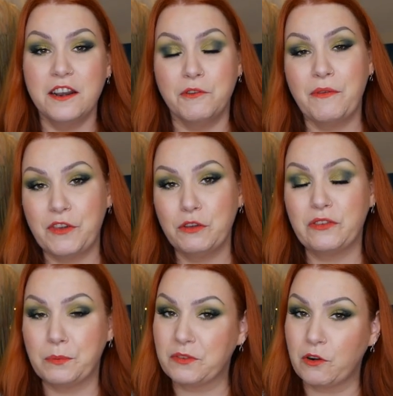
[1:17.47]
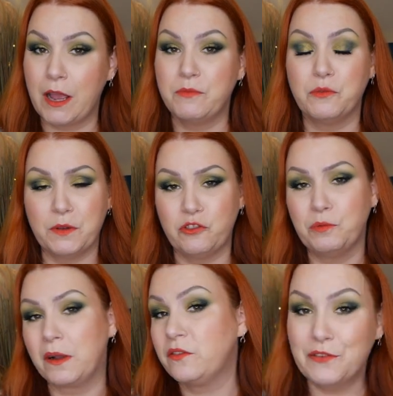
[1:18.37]
Now if you subscribe to
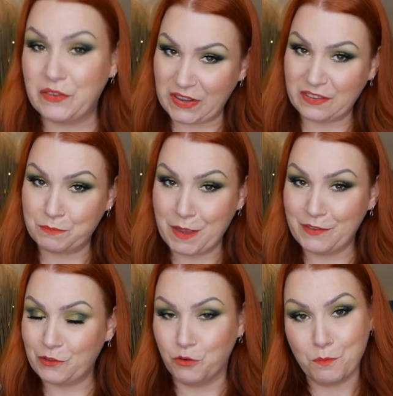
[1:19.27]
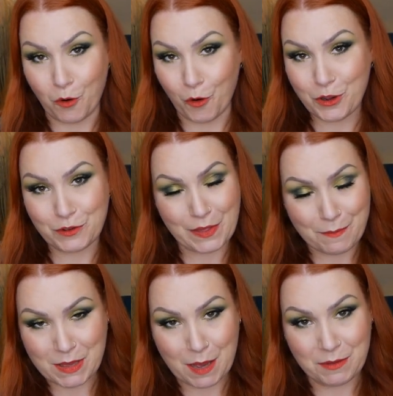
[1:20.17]
Birchbox for 6 months or more, you
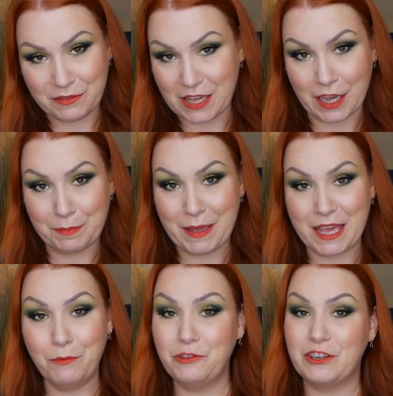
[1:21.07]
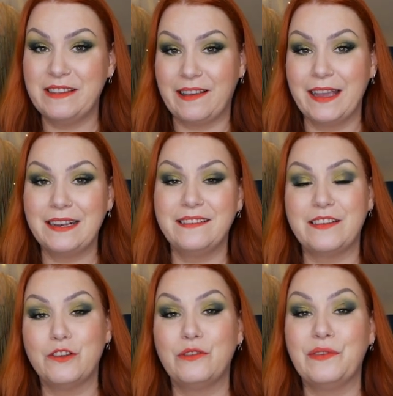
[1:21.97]
then become a VIP, which
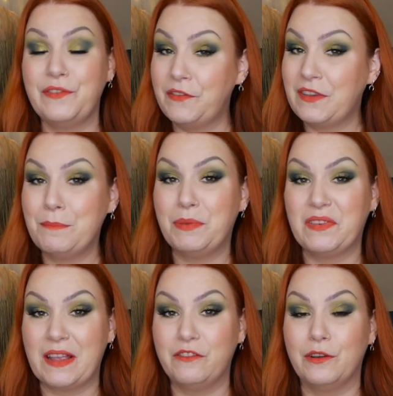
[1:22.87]
entitles you to 15%